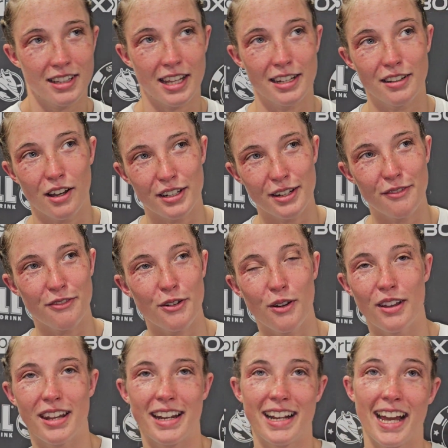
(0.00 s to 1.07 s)
I didn't feel
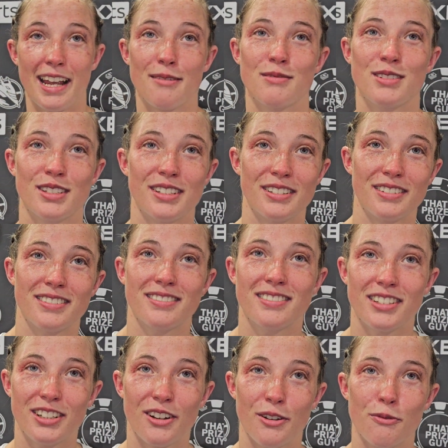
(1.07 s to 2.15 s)
like they came to,
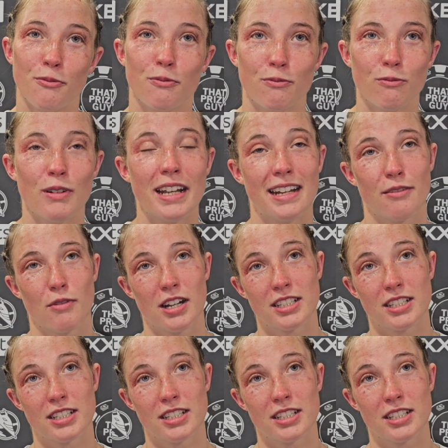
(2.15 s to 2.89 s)
you know, win.